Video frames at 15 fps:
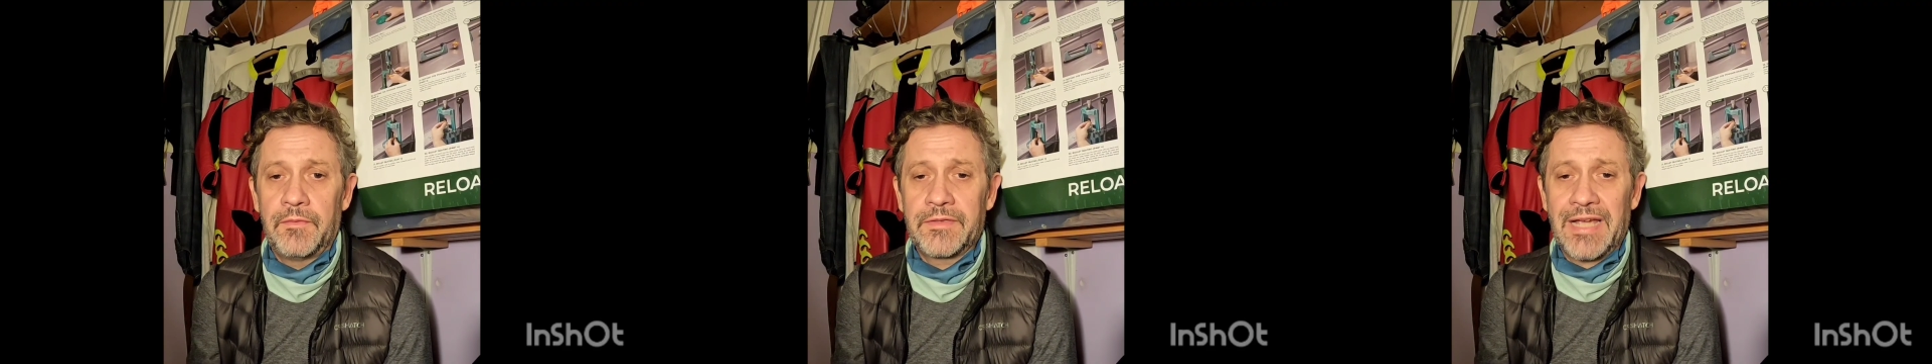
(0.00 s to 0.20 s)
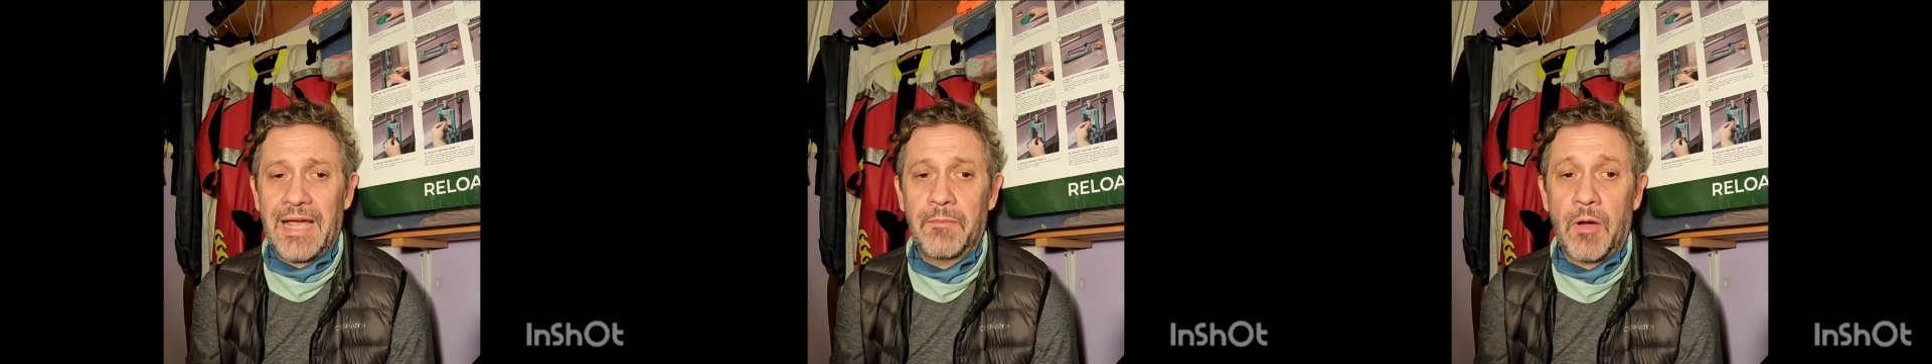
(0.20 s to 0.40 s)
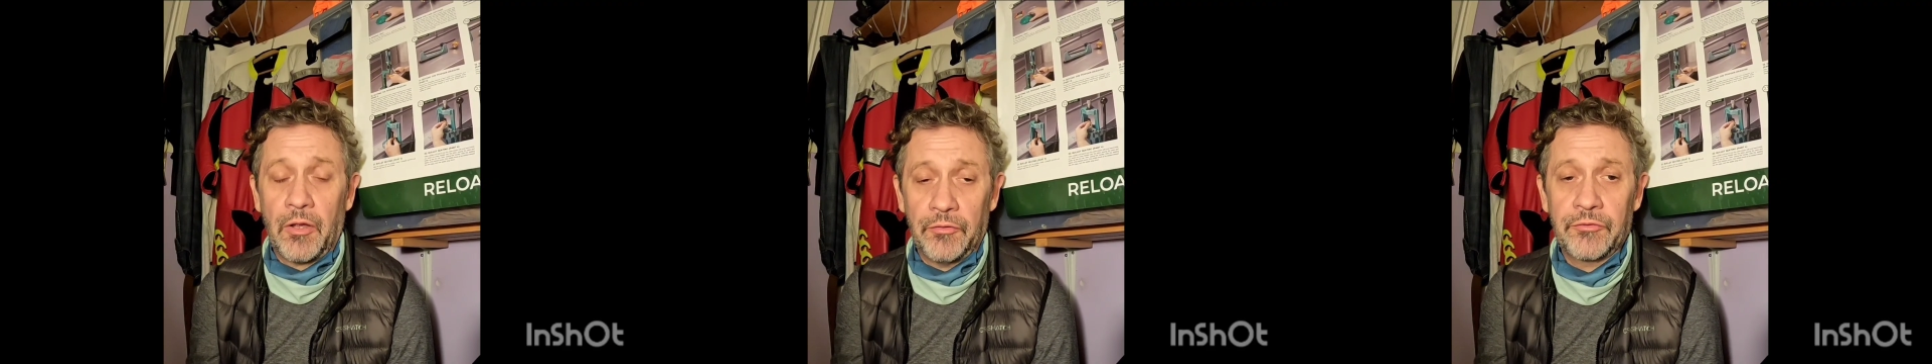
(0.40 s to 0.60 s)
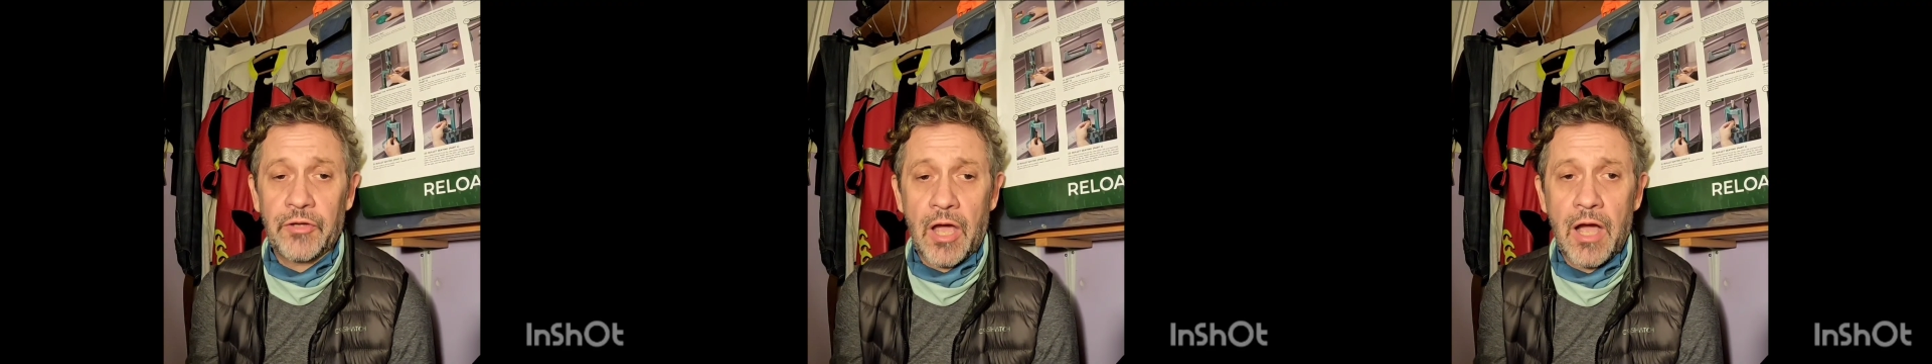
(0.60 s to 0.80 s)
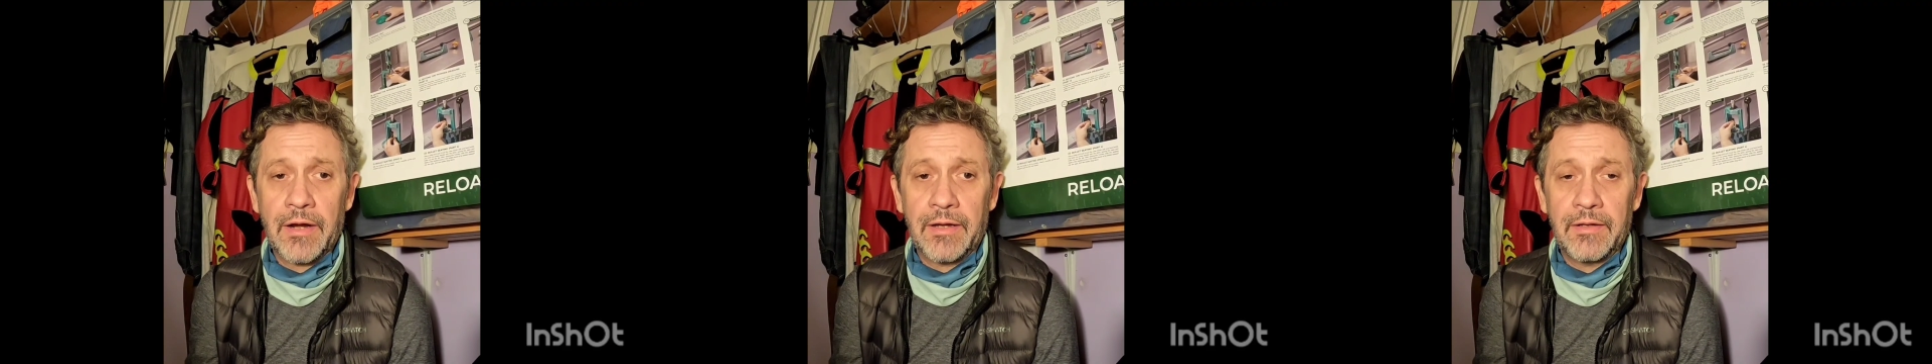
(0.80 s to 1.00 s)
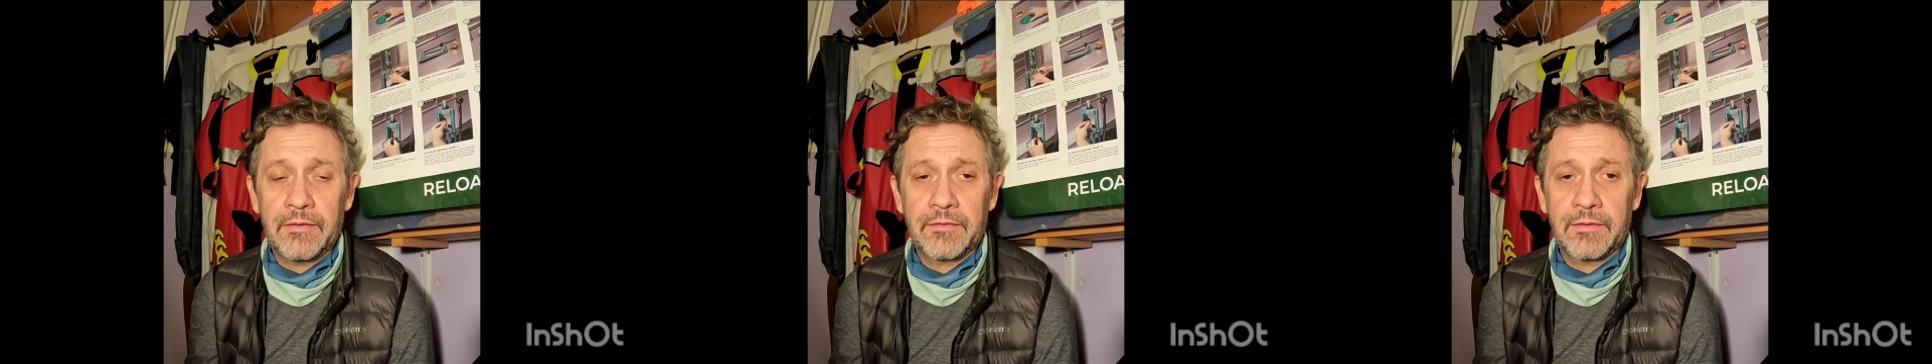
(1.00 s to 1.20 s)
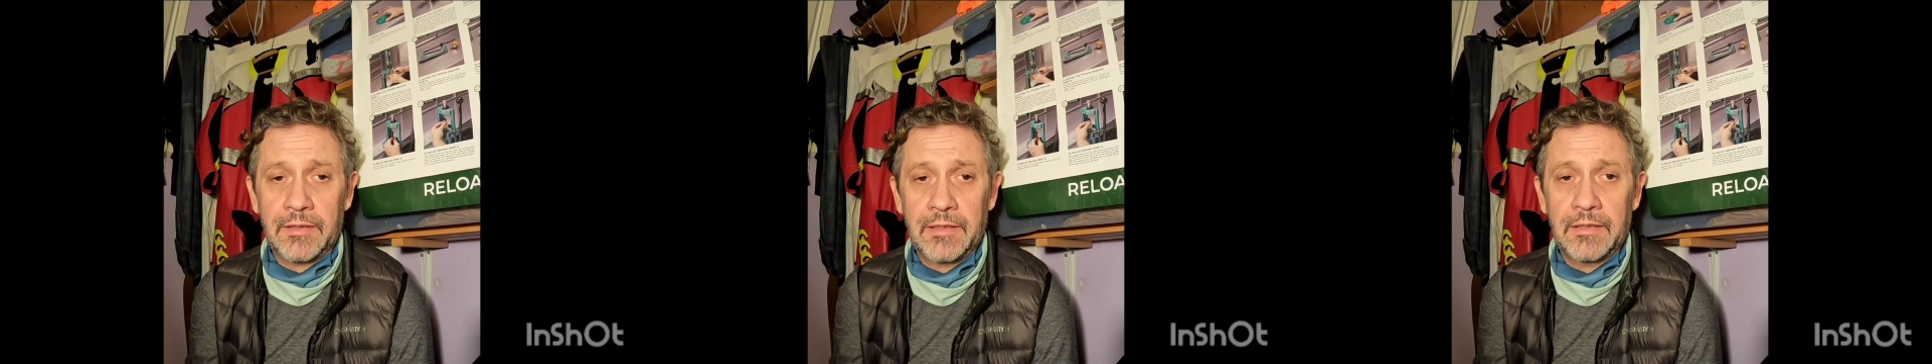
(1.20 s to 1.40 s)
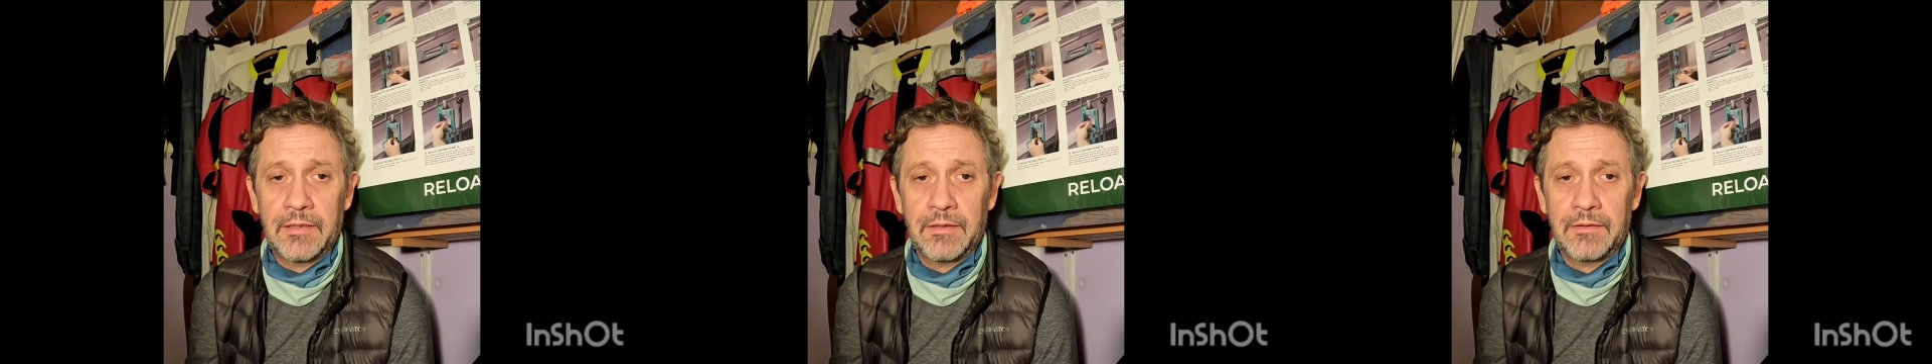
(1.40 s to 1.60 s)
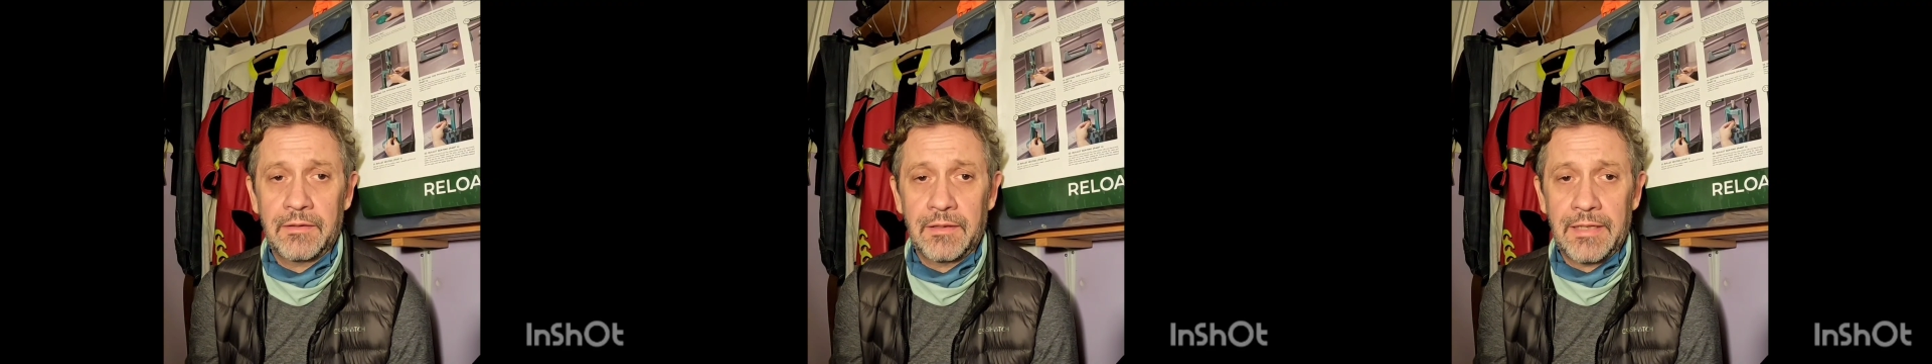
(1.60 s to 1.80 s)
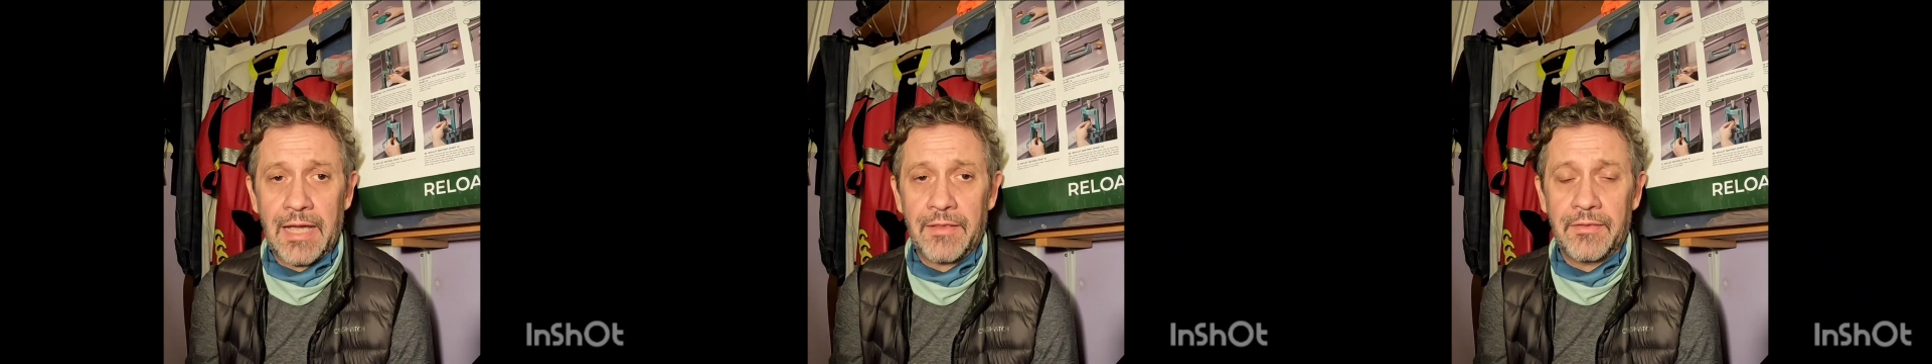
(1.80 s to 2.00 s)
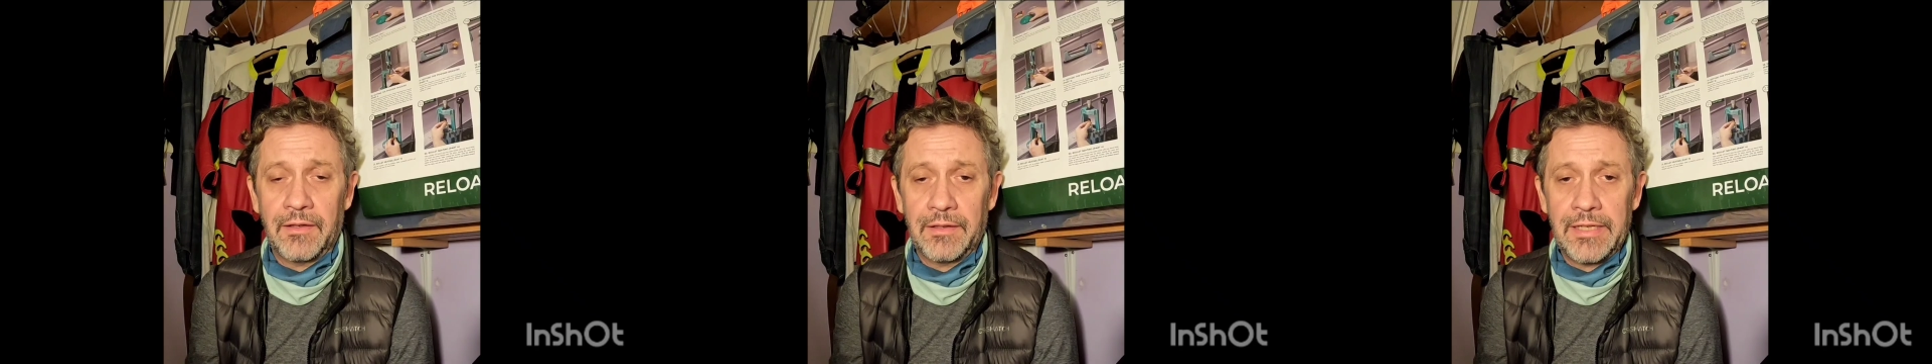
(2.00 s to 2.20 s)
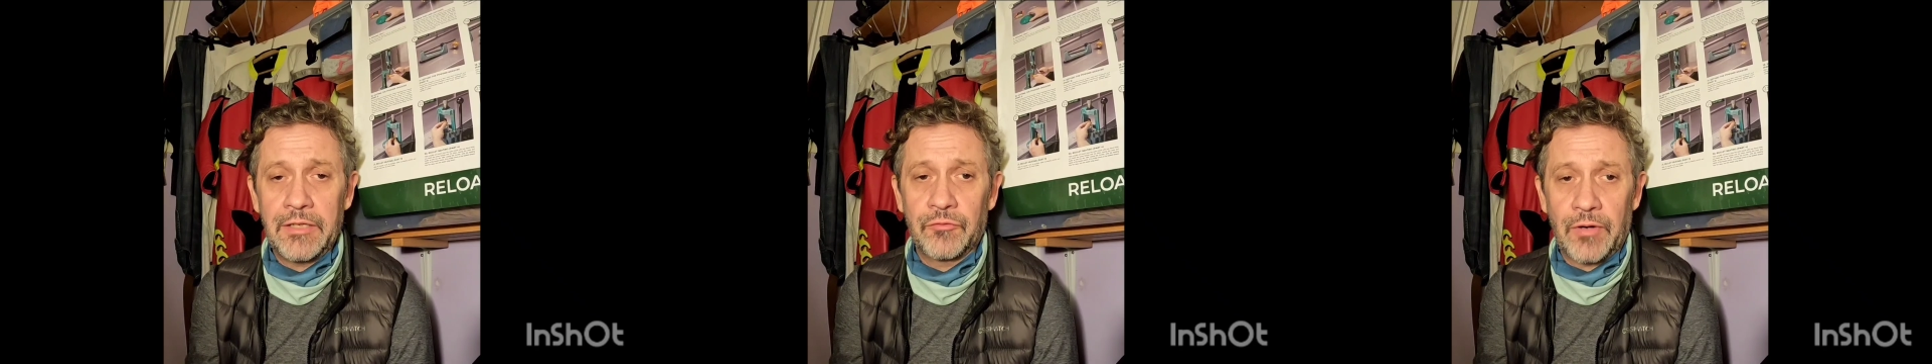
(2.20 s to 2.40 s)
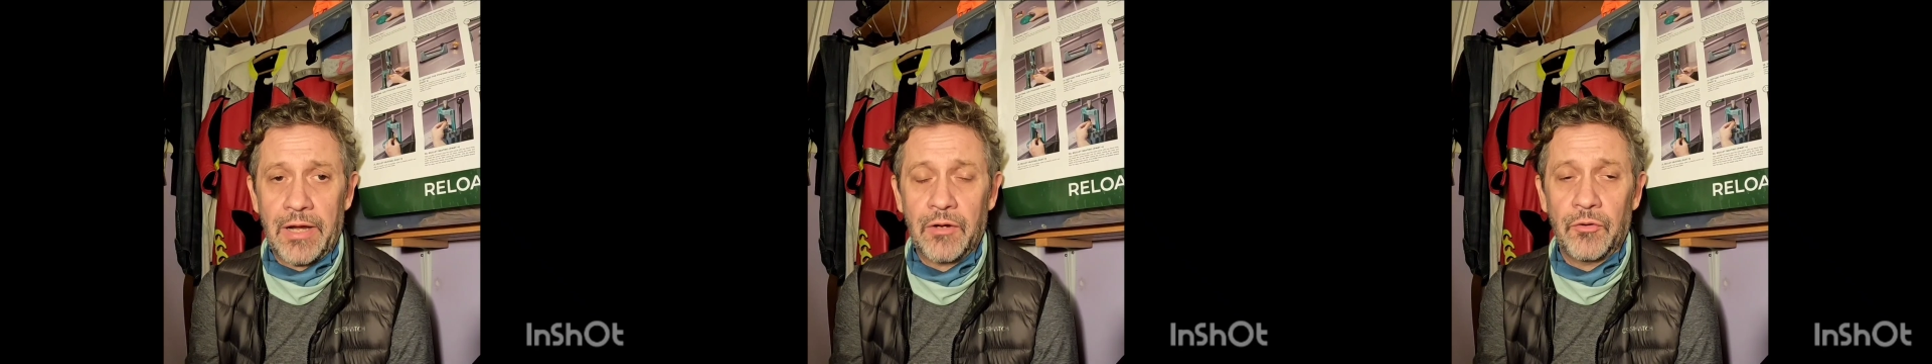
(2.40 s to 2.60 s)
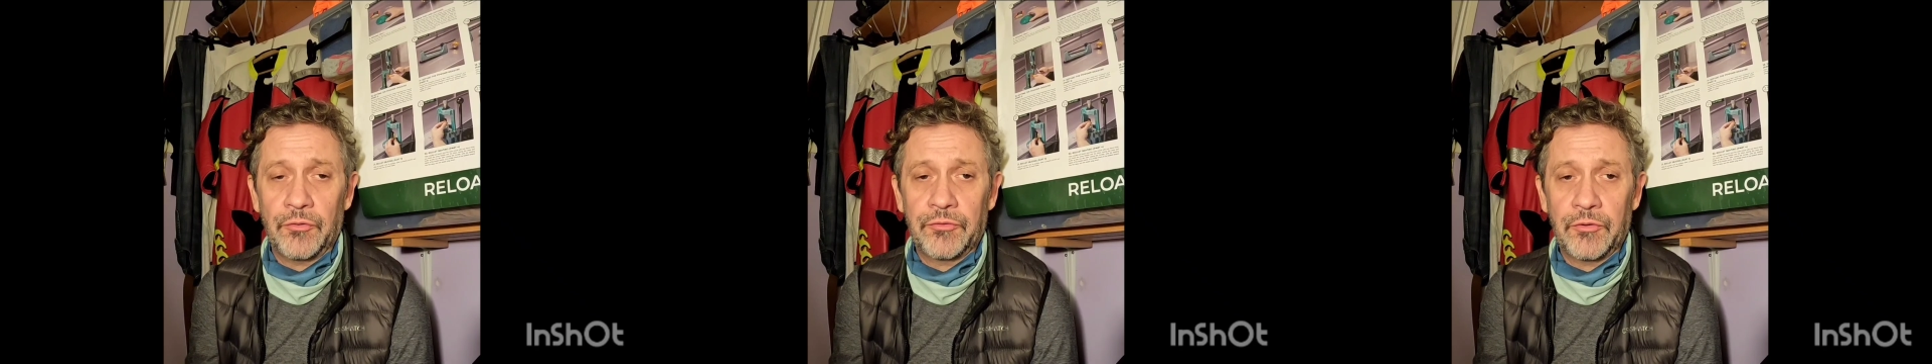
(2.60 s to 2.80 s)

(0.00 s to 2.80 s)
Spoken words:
time on target to get the lead right or